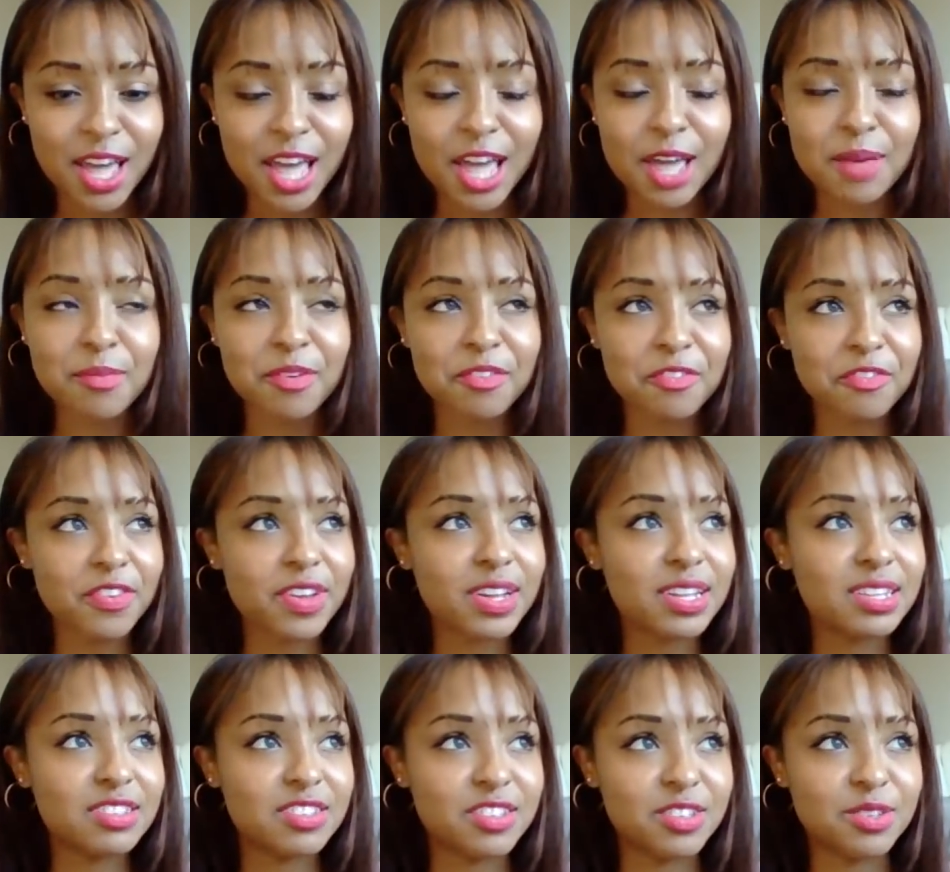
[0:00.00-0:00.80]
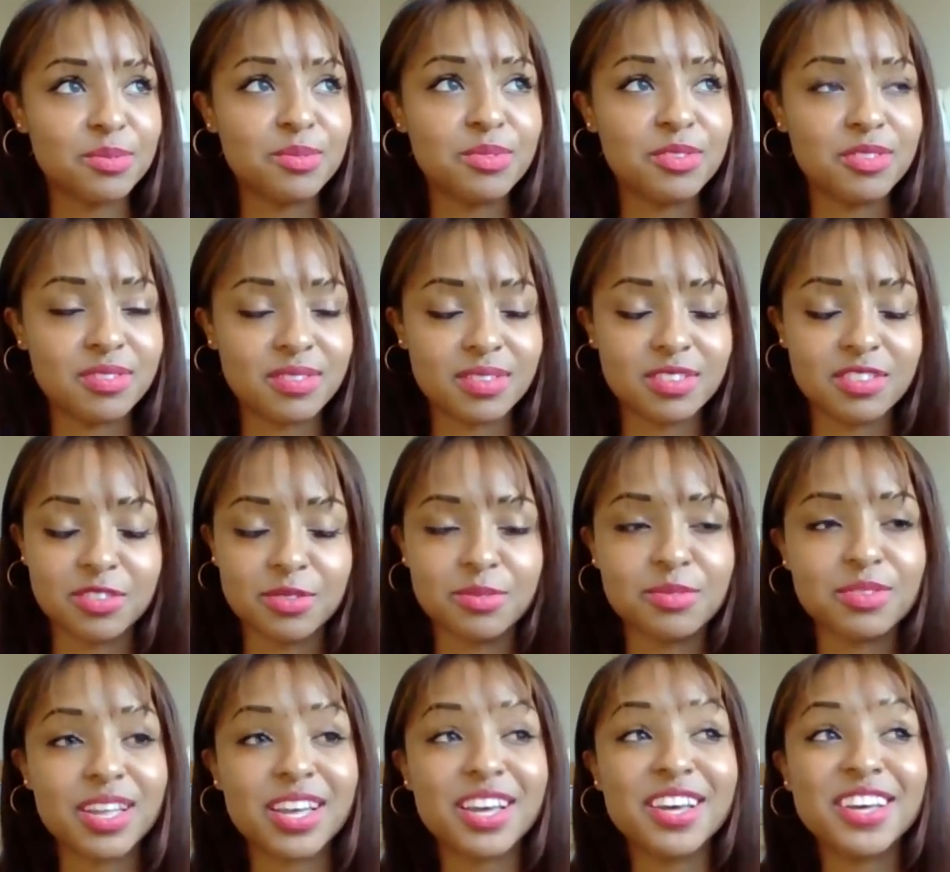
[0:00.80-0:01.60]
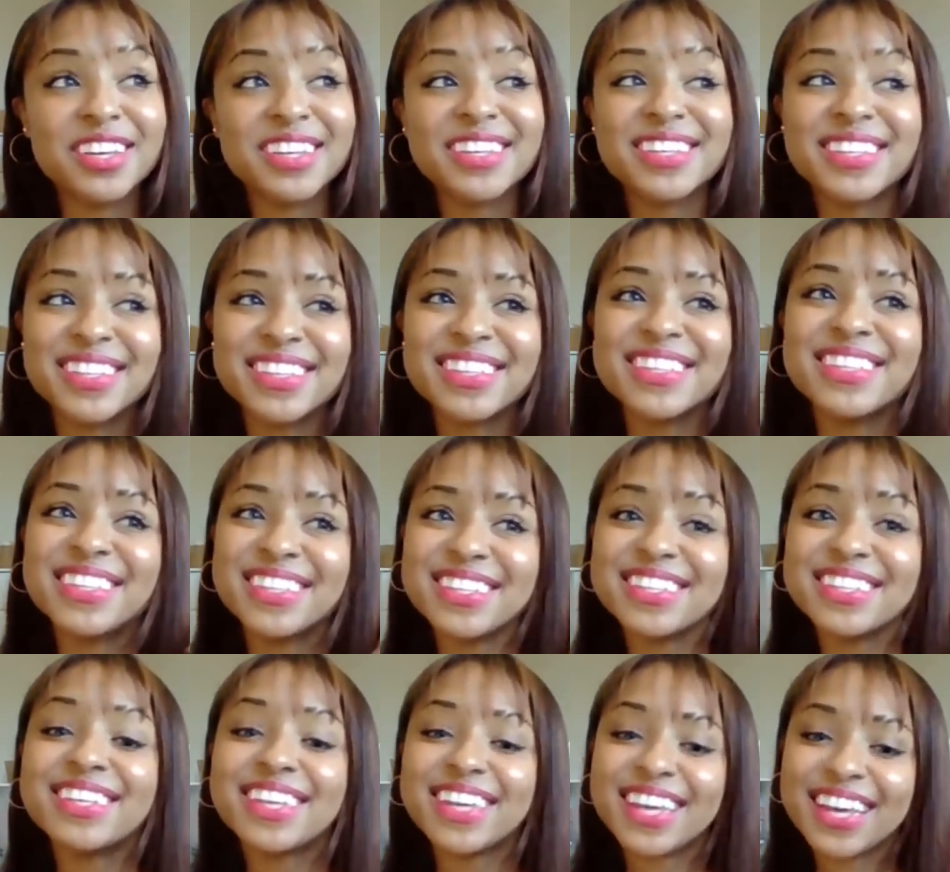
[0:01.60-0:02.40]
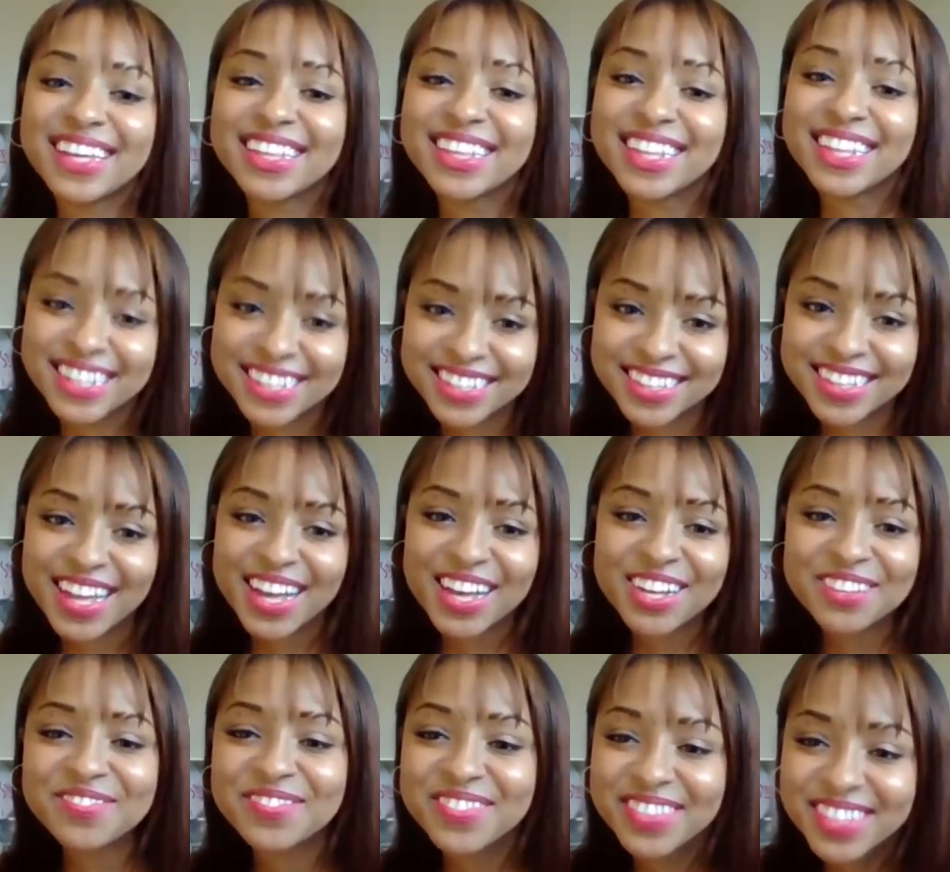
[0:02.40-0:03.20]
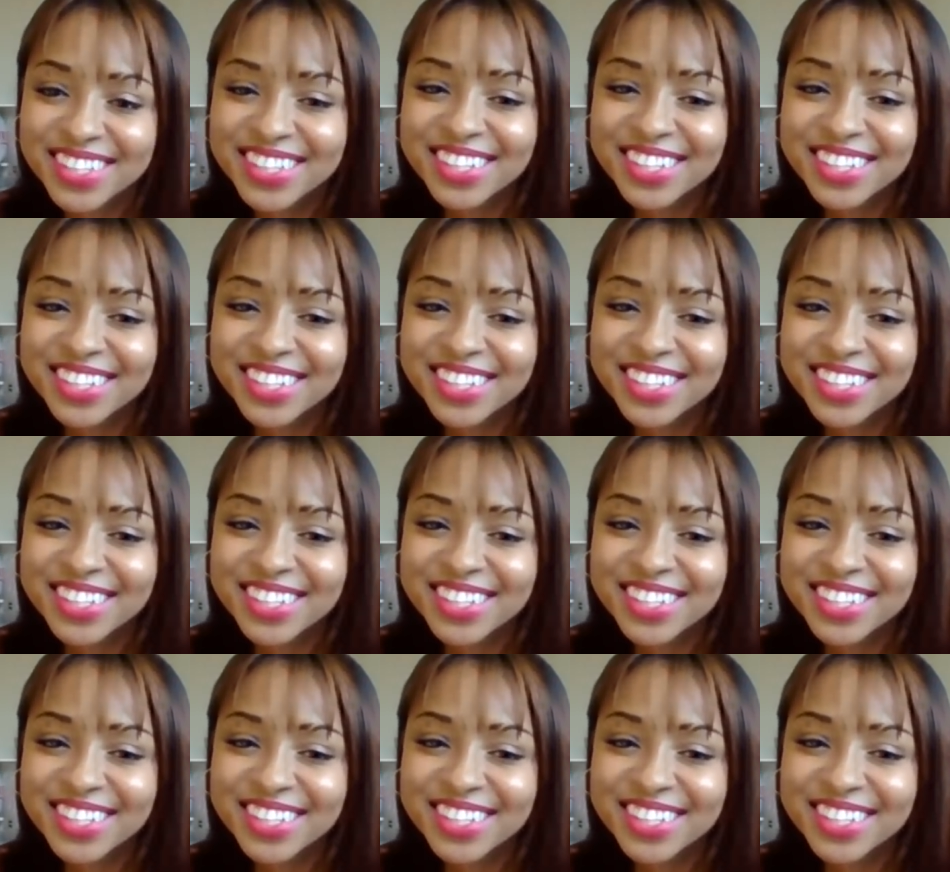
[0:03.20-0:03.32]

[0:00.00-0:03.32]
And my friend, she was like, oh, okay, like stop.